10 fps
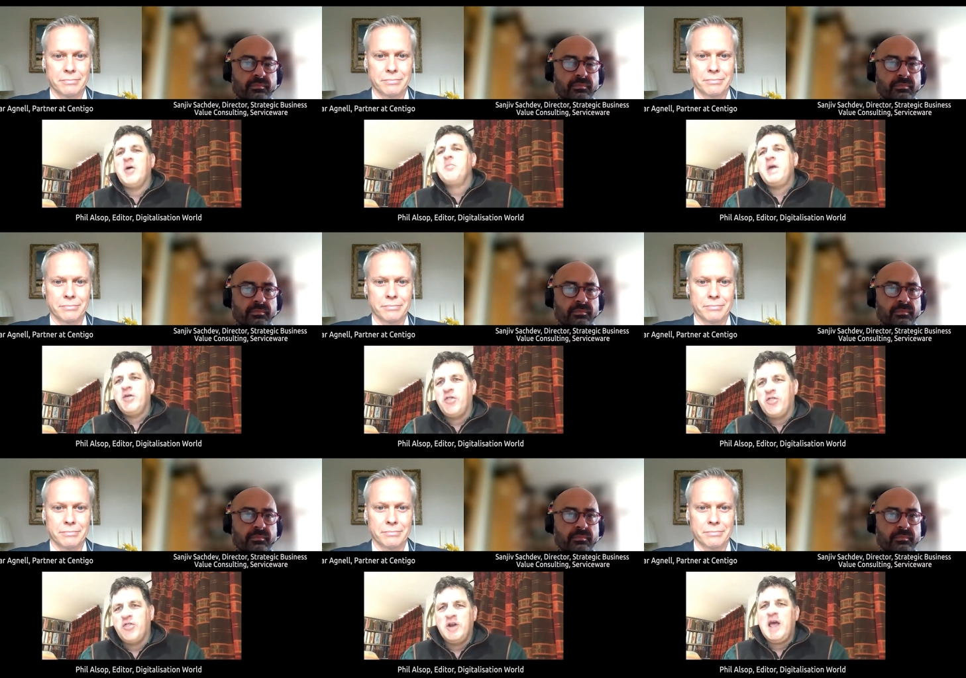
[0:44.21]
Speaker 1: a myth
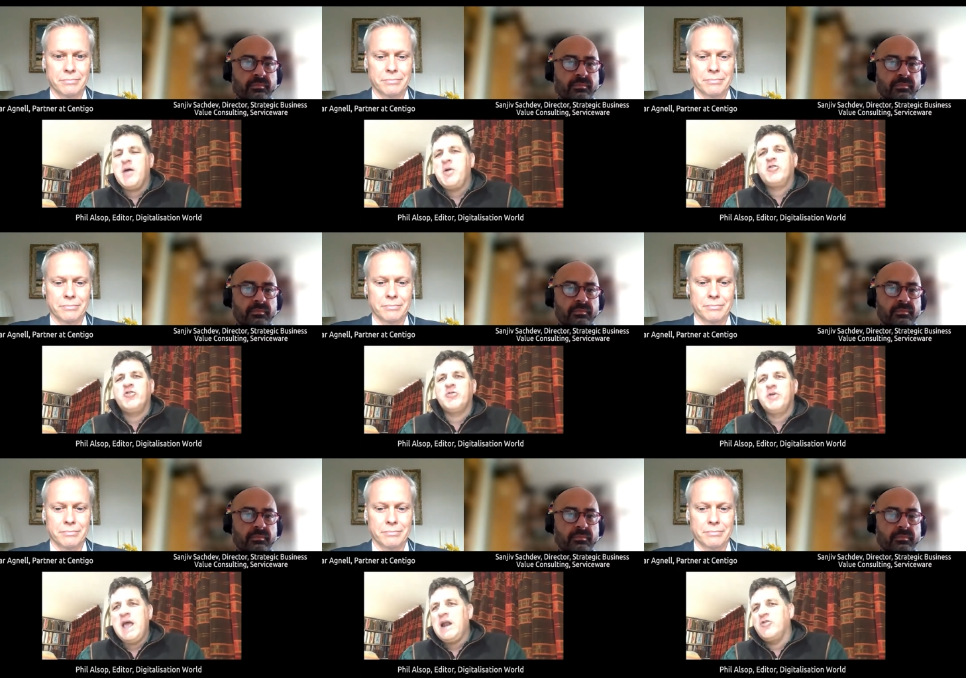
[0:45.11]
and how much is a
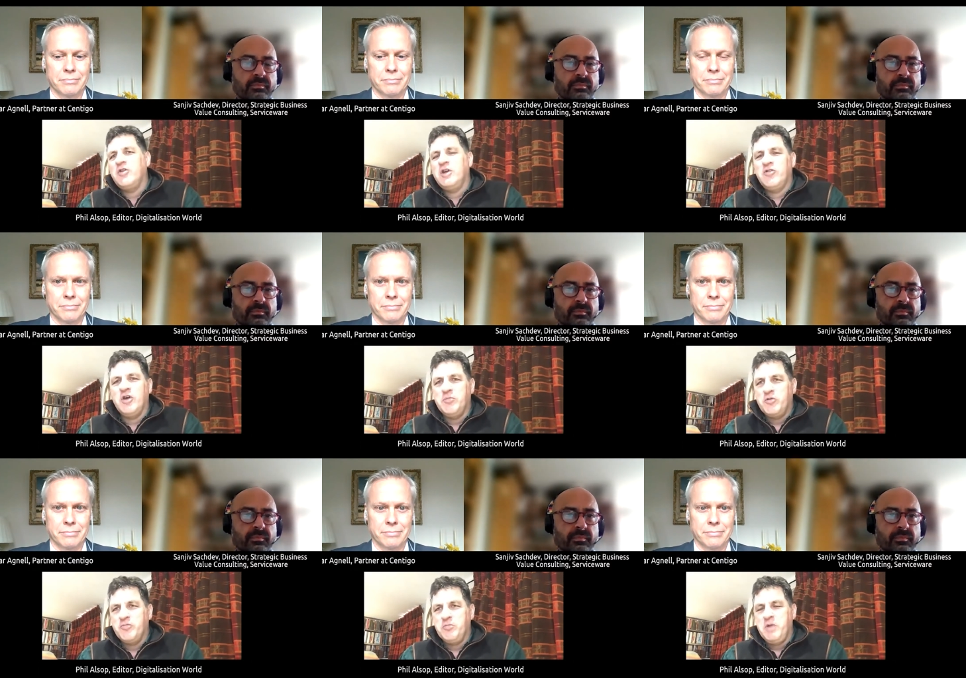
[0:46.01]
reality in terms
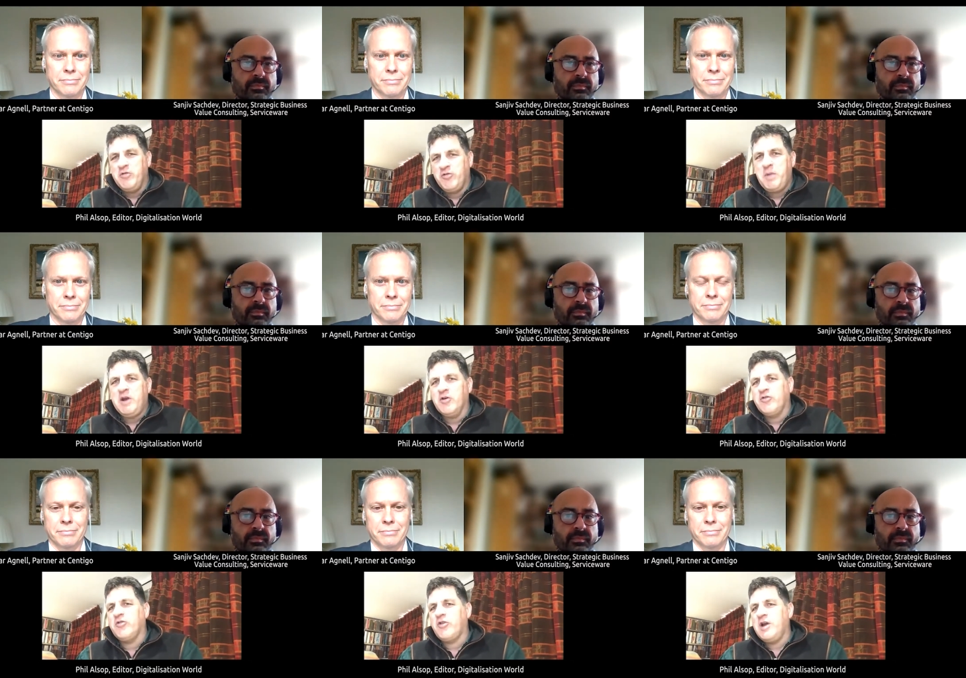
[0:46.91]
of spending on
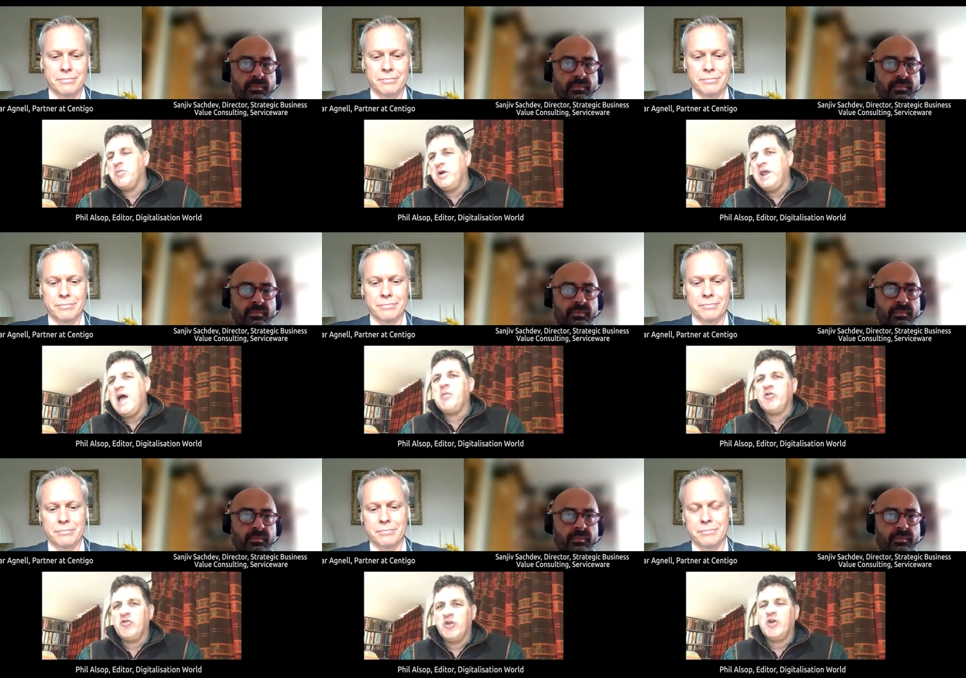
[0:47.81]
sustainability? How
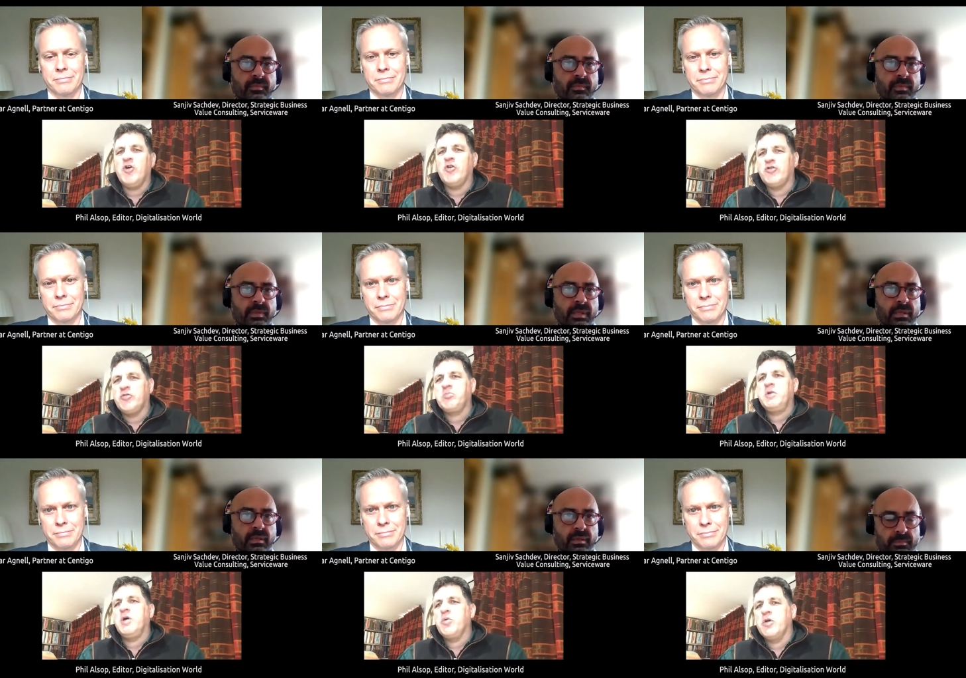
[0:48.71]
much does it cost?
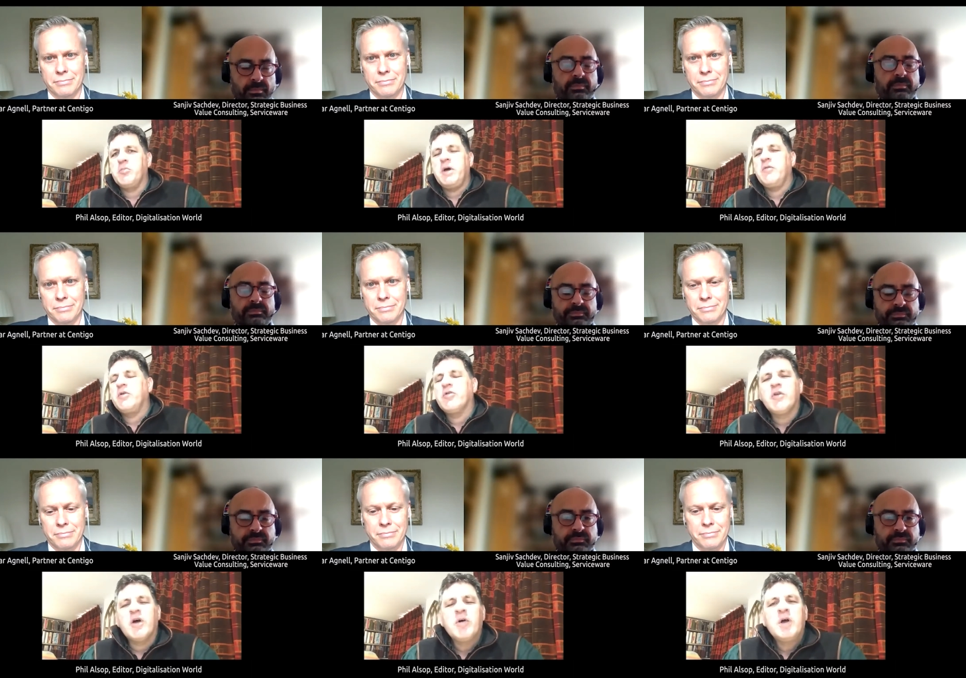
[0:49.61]
What are the benefits
Speaker 2: of
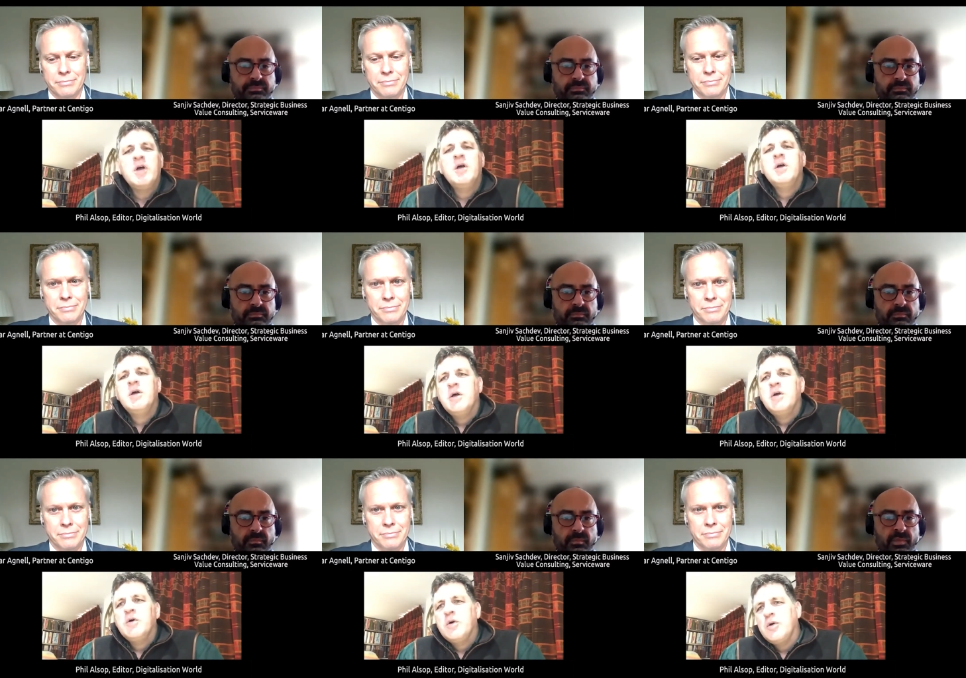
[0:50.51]
stuff?
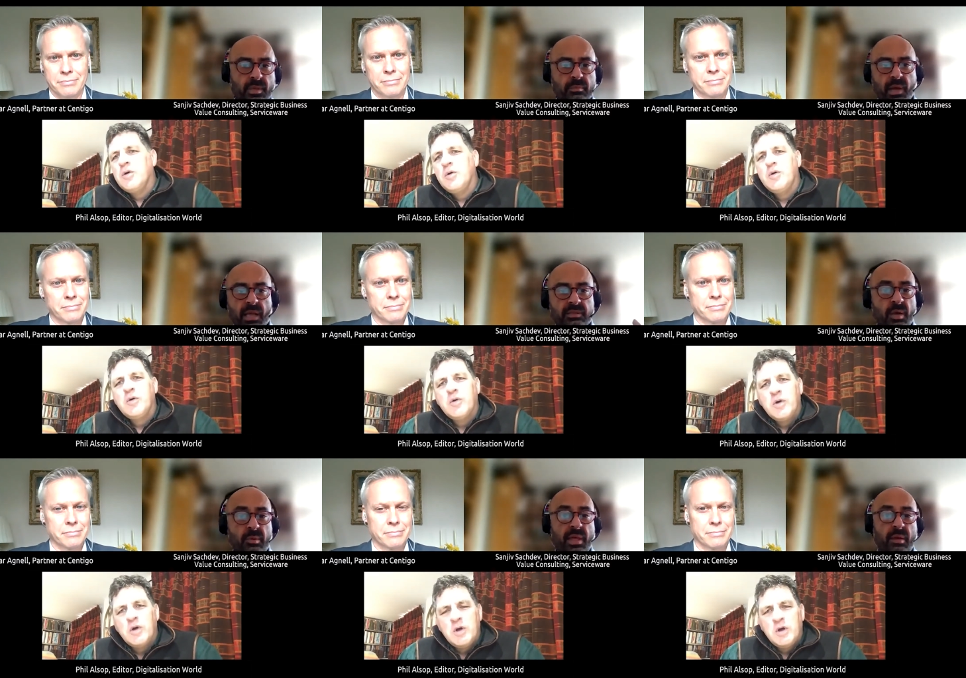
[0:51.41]
So I'll
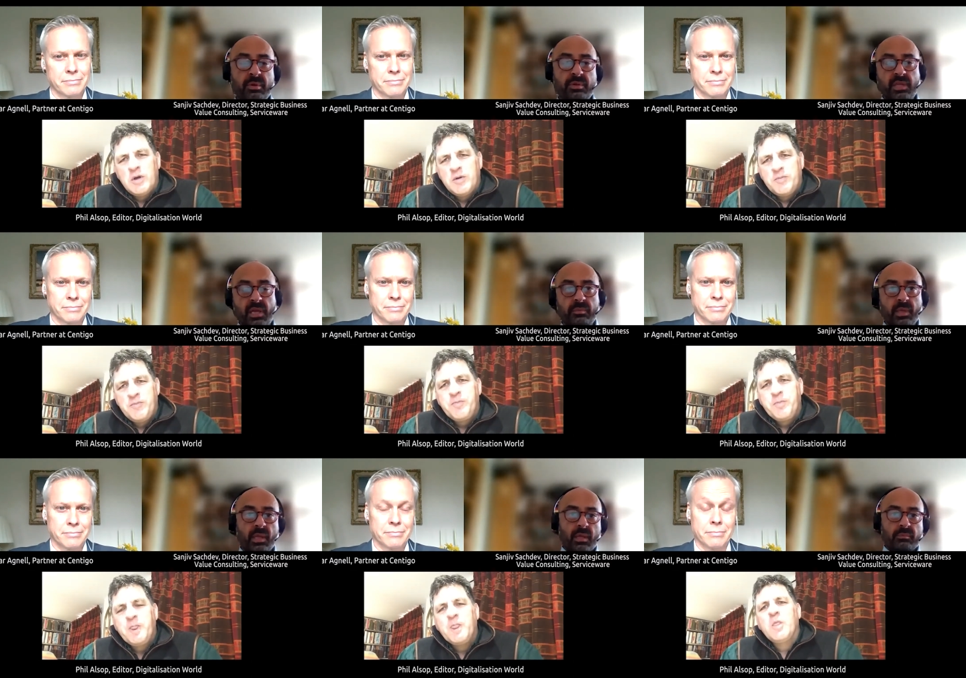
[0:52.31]
start with that one. So
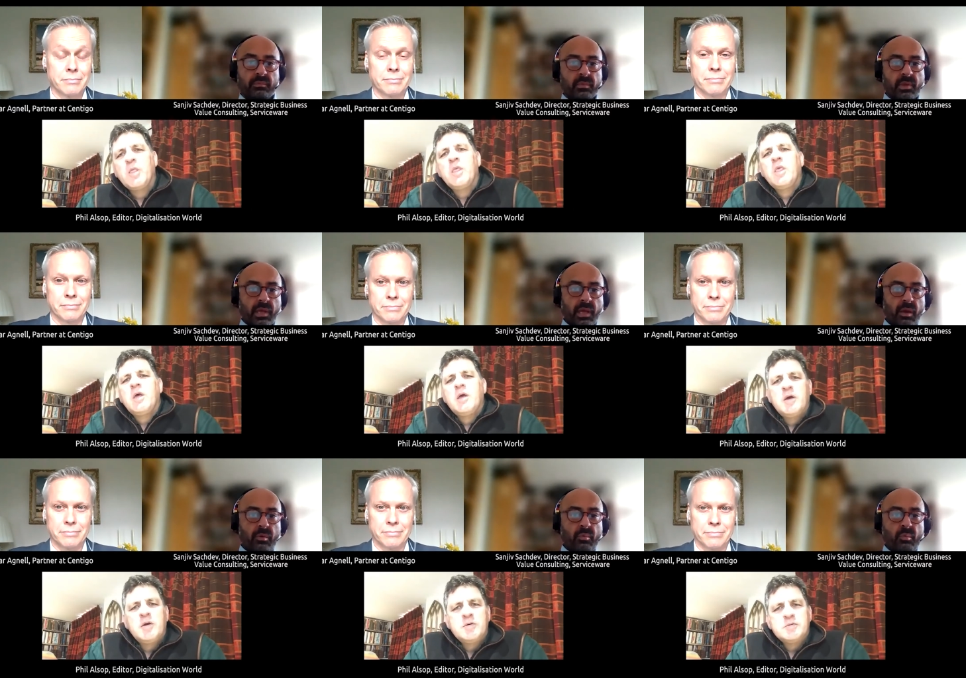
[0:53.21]

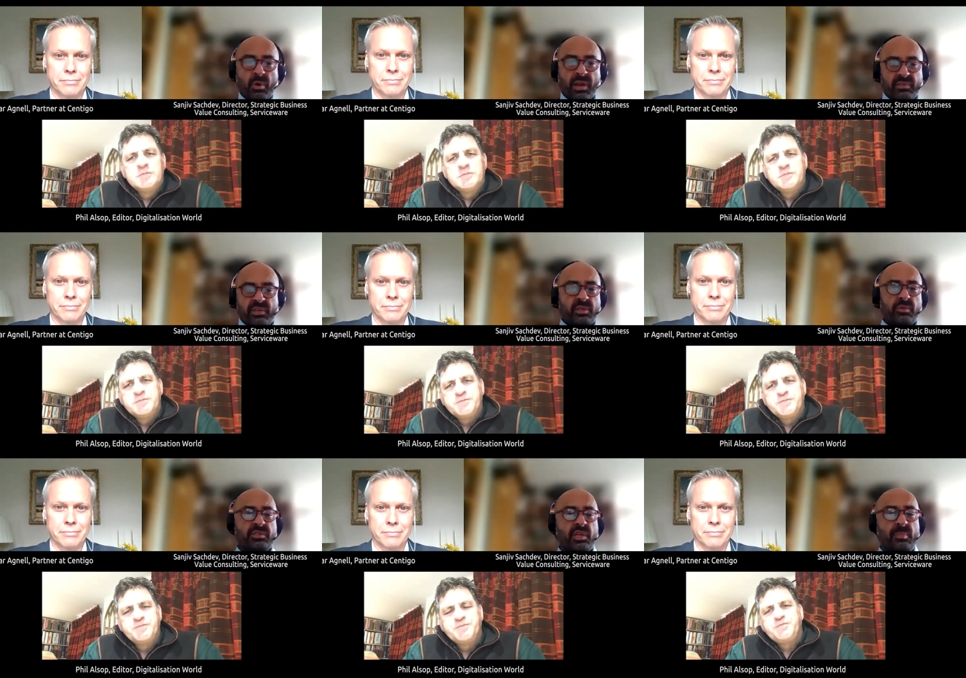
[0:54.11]
whatever you
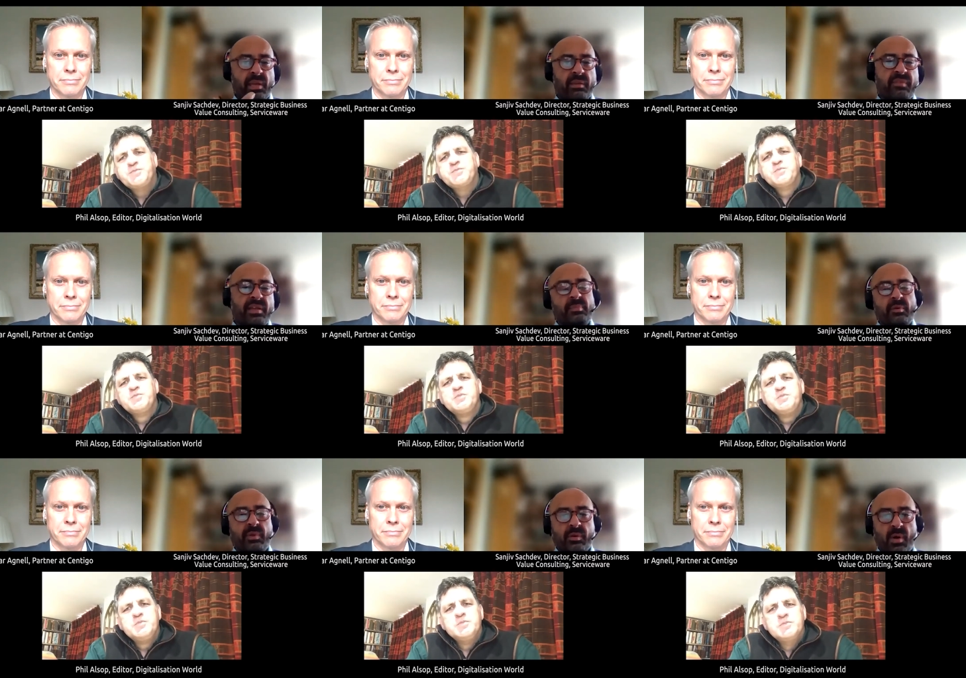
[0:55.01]
do, there's going to be an investment